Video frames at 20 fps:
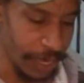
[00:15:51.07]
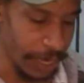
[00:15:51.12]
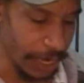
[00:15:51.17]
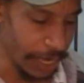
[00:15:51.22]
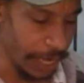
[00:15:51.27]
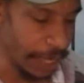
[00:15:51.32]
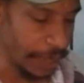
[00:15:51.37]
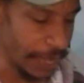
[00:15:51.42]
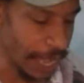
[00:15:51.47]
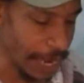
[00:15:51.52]

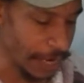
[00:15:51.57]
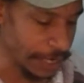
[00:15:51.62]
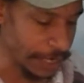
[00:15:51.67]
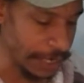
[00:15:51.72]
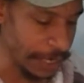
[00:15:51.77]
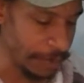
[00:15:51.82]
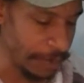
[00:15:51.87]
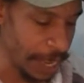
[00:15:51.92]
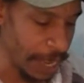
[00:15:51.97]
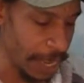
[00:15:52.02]
Again, that
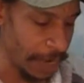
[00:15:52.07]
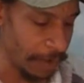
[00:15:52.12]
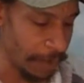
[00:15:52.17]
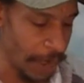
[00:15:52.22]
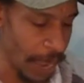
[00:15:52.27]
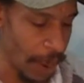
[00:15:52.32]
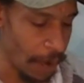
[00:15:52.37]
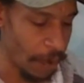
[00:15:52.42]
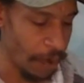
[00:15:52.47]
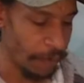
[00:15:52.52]
Z-Man
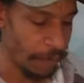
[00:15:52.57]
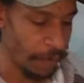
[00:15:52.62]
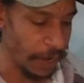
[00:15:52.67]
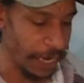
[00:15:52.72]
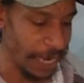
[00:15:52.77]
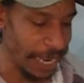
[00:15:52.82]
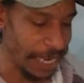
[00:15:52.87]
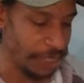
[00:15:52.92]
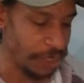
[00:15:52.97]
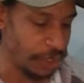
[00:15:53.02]
Power
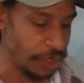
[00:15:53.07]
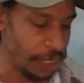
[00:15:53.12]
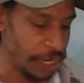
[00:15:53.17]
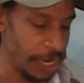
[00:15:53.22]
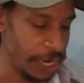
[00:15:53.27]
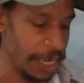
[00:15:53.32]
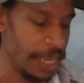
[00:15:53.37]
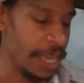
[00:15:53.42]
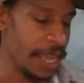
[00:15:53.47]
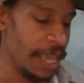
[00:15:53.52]
Finesse
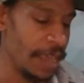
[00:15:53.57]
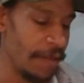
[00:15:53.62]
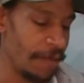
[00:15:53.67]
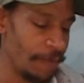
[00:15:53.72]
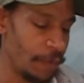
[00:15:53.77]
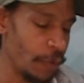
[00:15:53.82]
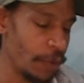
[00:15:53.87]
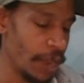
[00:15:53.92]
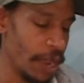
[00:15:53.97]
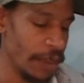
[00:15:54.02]
Jig,
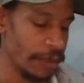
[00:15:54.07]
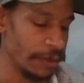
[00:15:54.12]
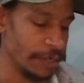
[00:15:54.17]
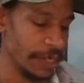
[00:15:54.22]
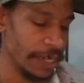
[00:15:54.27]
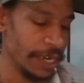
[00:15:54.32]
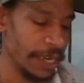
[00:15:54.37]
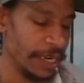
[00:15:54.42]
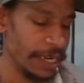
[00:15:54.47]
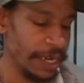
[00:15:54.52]

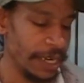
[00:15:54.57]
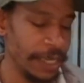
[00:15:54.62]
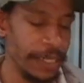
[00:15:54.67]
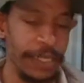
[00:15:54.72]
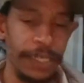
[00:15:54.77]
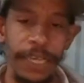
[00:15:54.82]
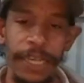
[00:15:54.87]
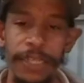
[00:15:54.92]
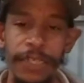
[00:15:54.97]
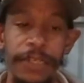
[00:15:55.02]

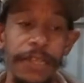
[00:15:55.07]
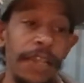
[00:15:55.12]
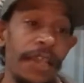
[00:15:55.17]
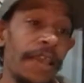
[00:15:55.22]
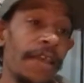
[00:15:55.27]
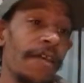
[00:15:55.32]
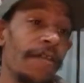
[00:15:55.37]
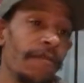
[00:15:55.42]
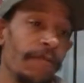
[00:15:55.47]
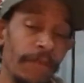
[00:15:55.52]
$4.99.
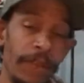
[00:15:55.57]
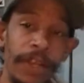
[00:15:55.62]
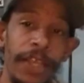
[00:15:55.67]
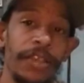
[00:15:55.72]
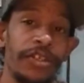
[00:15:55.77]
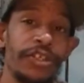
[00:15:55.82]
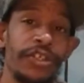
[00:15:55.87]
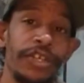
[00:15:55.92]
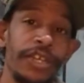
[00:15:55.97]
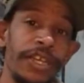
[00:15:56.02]

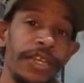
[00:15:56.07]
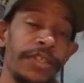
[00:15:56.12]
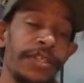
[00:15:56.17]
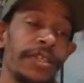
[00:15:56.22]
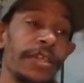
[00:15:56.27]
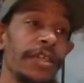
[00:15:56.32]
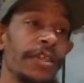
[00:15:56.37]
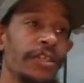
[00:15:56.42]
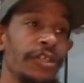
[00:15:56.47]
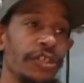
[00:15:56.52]
Finesse
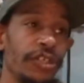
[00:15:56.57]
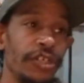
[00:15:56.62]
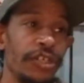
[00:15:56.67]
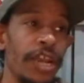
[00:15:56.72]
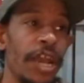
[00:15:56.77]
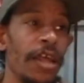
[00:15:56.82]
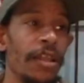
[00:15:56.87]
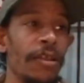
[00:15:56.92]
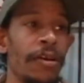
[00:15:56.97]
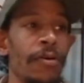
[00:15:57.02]
jigs,
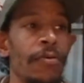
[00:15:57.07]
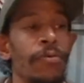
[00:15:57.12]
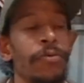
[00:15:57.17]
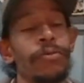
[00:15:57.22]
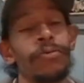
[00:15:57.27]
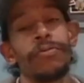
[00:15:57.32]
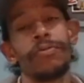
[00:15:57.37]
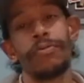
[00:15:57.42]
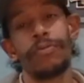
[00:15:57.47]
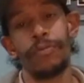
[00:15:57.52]
shallow,
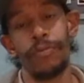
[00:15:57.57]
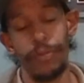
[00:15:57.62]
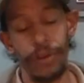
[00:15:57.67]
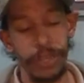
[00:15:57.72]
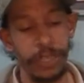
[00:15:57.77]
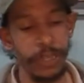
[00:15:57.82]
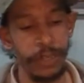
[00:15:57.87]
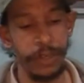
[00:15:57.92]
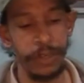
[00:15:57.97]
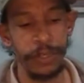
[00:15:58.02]

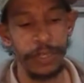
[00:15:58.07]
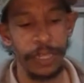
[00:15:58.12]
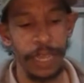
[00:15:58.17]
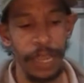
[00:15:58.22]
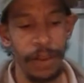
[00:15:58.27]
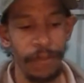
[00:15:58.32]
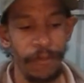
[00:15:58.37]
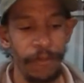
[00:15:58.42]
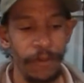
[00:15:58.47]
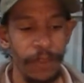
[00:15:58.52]
really good
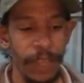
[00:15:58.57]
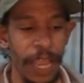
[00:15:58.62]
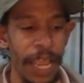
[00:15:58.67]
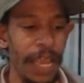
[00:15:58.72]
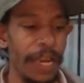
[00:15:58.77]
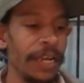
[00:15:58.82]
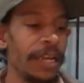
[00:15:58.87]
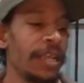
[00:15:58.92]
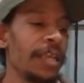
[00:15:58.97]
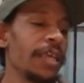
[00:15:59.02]
time for
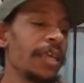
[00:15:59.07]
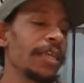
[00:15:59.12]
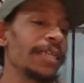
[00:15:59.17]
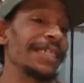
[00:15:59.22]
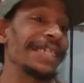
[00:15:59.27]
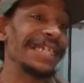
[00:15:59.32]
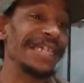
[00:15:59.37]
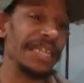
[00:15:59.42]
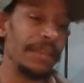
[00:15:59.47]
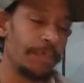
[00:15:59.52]
that.
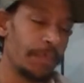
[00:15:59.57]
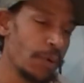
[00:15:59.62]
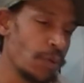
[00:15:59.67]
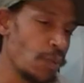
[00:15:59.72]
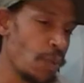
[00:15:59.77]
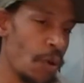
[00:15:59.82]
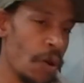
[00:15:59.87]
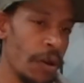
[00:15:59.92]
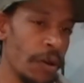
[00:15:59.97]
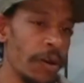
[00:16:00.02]
Deeper
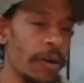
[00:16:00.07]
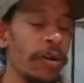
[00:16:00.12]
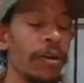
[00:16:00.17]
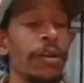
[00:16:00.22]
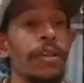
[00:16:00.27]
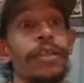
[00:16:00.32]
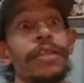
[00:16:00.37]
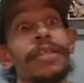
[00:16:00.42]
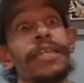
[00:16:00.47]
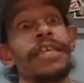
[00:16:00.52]
water,
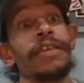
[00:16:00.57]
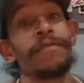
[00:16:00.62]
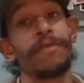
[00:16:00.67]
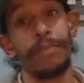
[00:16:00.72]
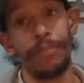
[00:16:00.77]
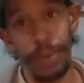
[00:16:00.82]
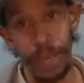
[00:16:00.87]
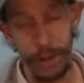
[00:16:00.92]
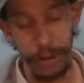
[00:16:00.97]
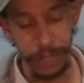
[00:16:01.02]

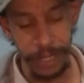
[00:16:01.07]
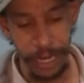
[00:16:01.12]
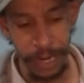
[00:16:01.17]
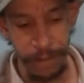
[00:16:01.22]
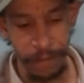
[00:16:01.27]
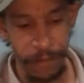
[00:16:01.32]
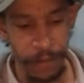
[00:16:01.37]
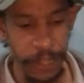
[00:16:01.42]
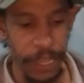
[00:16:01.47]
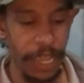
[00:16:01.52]
even better
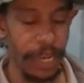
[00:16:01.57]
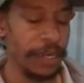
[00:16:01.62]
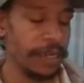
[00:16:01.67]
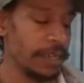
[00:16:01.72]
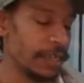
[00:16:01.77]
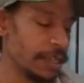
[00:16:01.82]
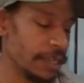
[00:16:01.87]
time for that.